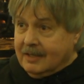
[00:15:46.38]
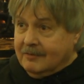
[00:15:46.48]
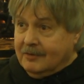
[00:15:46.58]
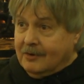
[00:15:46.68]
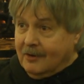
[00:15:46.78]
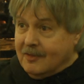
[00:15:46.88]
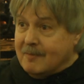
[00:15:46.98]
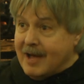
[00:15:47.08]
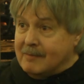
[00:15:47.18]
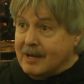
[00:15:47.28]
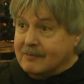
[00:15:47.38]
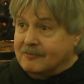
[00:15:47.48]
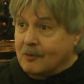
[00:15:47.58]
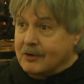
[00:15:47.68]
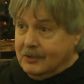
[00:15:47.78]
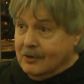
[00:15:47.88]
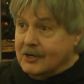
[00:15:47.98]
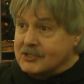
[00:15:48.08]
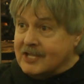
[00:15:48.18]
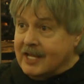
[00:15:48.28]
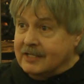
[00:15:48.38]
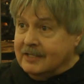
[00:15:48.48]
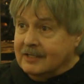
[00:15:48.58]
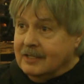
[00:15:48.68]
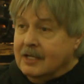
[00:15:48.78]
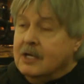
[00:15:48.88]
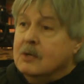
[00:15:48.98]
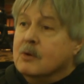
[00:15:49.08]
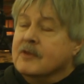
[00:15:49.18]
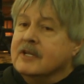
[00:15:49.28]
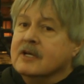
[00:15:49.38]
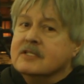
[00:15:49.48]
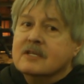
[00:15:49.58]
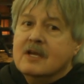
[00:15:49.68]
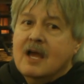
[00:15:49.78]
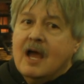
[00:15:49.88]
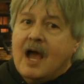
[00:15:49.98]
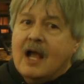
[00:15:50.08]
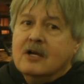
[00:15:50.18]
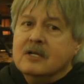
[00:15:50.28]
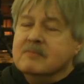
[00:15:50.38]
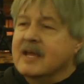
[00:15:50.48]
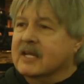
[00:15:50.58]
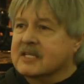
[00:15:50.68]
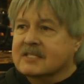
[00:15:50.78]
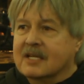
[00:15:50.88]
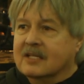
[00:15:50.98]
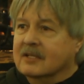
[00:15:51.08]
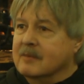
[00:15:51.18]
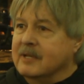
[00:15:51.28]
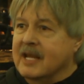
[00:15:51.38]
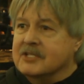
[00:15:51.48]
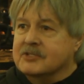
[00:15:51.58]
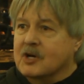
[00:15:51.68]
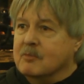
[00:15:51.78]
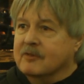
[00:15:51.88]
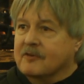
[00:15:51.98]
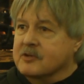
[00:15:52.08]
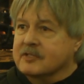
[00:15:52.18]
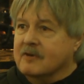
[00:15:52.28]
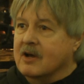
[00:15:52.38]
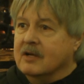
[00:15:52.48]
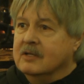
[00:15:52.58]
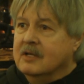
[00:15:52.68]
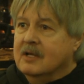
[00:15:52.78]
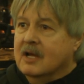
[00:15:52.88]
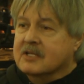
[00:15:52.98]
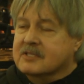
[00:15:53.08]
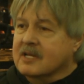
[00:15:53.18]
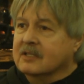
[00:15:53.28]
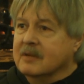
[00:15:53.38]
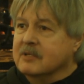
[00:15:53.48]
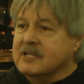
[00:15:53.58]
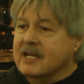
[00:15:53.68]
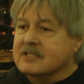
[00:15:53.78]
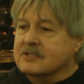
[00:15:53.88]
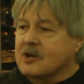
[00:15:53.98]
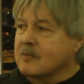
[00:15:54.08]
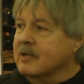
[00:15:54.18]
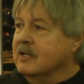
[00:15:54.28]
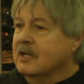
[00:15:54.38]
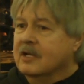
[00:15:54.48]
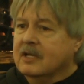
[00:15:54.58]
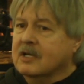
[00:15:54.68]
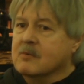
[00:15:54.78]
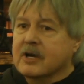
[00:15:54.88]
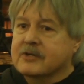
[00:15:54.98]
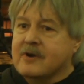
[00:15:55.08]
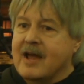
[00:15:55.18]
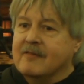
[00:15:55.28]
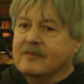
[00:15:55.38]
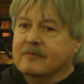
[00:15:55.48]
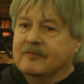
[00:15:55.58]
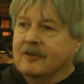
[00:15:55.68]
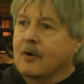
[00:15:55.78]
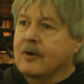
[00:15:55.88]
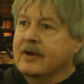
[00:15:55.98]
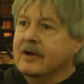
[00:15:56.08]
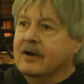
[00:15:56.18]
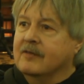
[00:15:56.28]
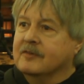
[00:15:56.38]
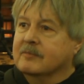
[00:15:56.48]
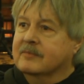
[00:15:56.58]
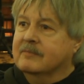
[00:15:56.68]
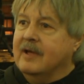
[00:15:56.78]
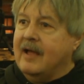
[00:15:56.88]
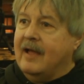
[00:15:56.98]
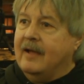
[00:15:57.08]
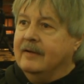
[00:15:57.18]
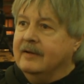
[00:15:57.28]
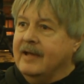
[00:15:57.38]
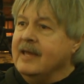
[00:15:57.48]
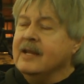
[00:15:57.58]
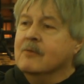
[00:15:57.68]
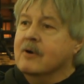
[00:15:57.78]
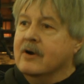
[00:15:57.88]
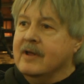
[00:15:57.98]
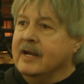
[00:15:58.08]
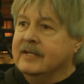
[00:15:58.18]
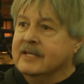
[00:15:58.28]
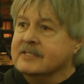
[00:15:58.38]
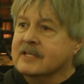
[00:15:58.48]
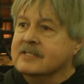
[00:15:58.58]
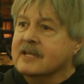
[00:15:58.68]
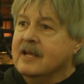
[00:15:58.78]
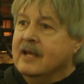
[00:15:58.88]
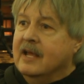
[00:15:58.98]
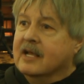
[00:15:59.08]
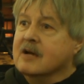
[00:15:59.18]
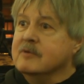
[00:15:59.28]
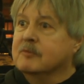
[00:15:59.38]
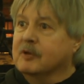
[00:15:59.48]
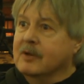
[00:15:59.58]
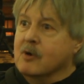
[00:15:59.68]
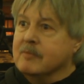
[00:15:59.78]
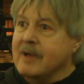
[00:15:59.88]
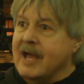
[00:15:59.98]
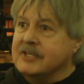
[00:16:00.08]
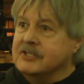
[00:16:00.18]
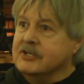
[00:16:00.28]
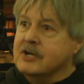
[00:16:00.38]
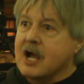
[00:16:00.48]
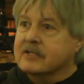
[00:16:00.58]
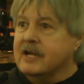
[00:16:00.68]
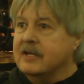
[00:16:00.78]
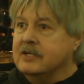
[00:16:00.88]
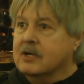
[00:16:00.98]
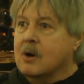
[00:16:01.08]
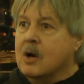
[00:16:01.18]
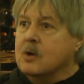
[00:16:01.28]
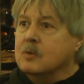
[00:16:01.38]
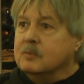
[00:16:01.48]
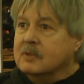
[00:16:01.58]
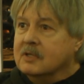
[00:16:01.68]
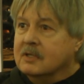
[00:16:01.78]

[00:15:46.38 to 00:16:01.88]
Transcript: Have you heard of the buyback before? Do you understand it? Well, the deal is, I couldn't make it a single elimination tournament, first of all. A single elimination tournament, you don't want to drive from Florida or from anywhere, any distance, and come in and play one match and you're knocked out and you go home.